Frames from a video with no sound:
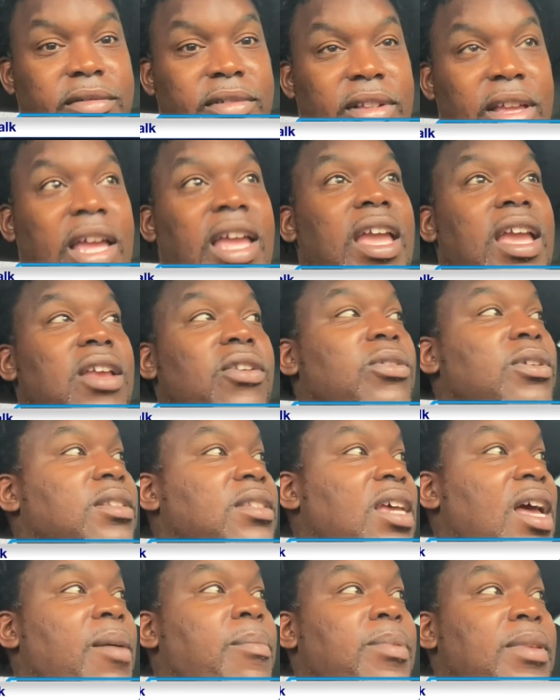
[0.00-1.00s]
And on
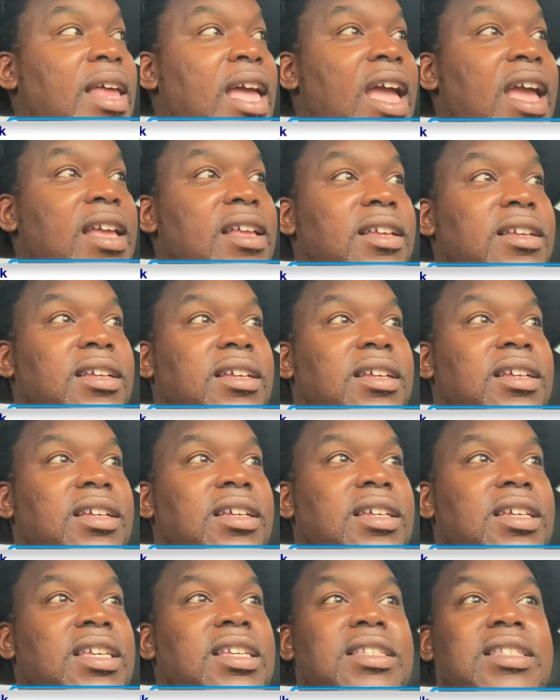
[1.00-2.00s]
top of that,
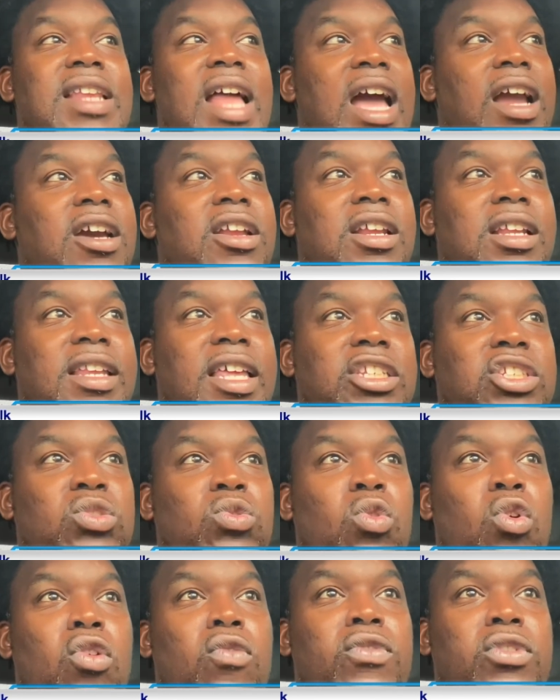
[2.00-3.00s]
he's not going to let you
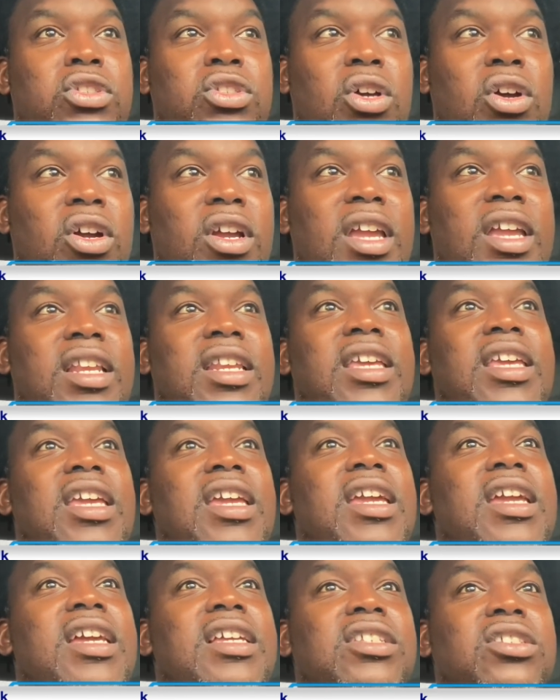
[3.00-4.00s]
overtalk. And
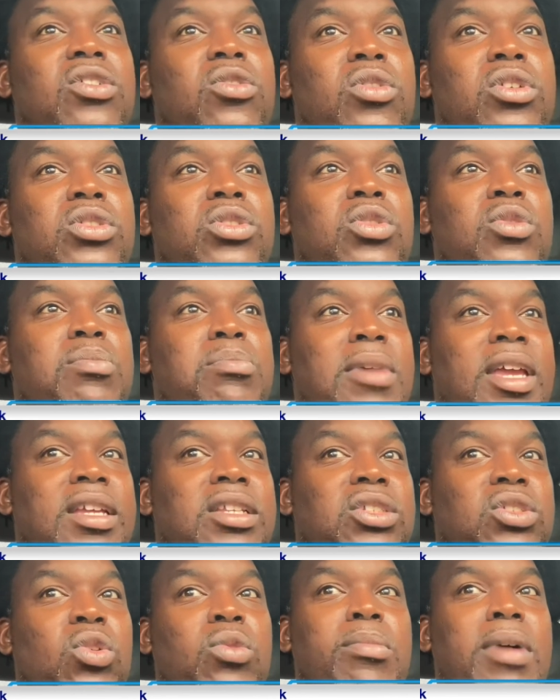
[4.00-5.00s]
he is going to make
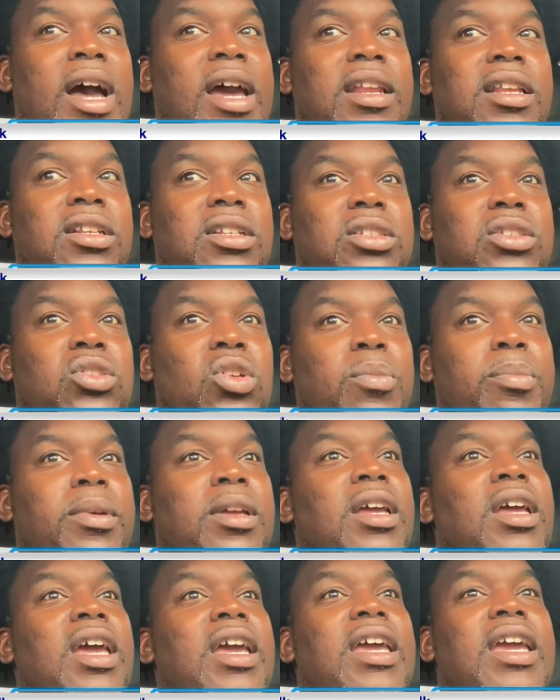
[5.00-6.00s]
Joe Biden look stupid.
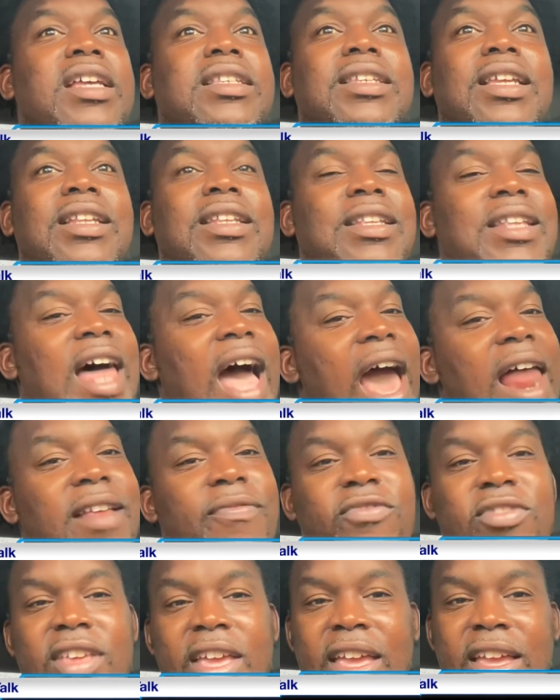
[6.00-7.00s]
It's a lot of
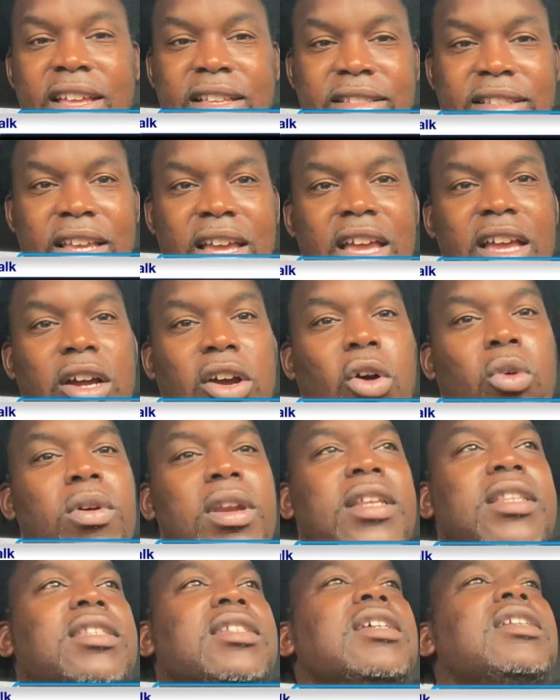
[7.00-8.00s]
things going
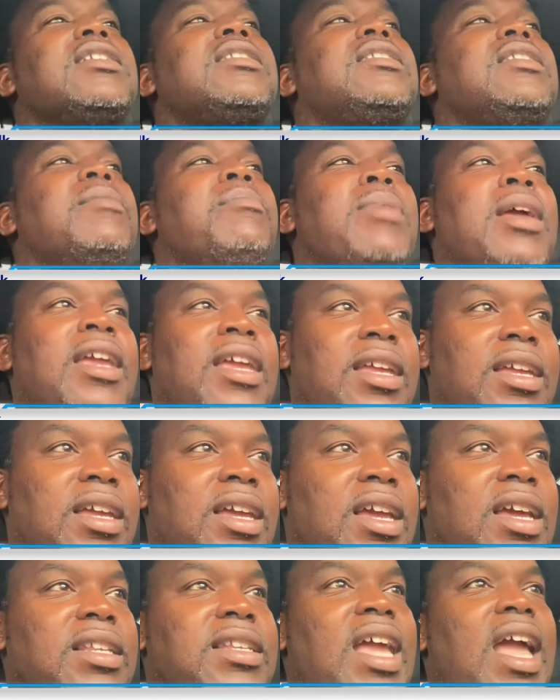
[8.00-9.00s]
into this debate
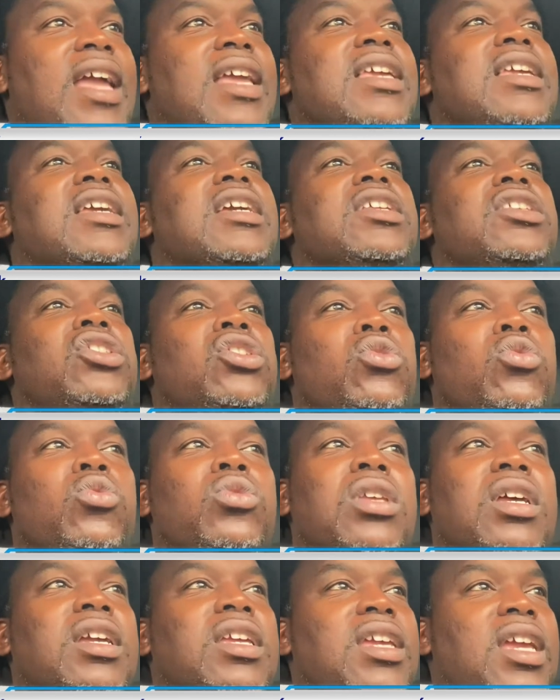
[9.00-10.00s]
that he can use
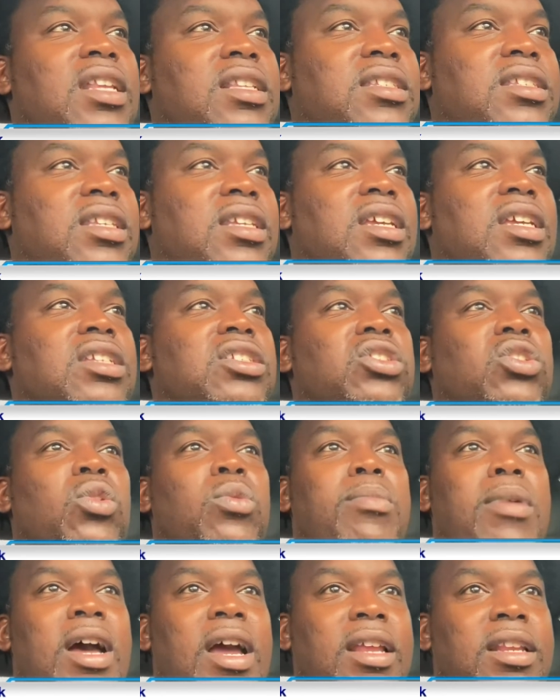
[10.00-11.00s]
against Joe
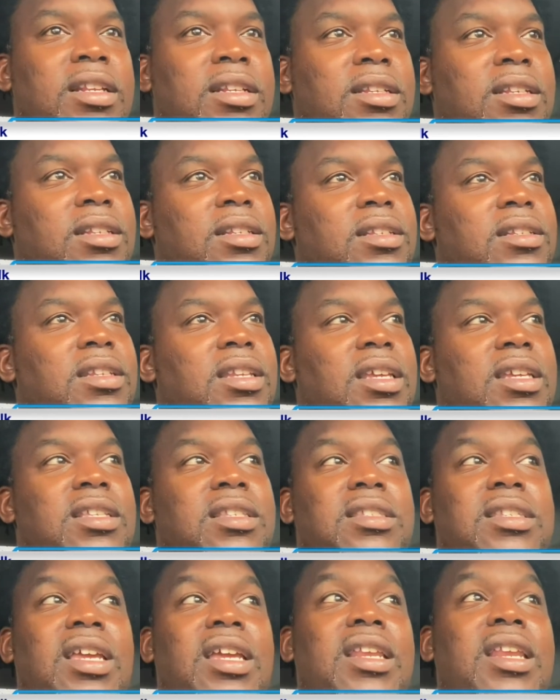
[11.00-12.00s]
Biden. He can
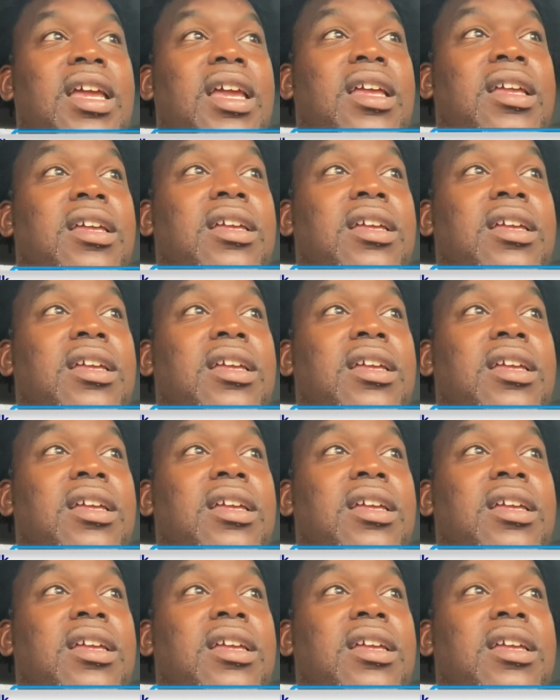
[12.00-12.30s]
say that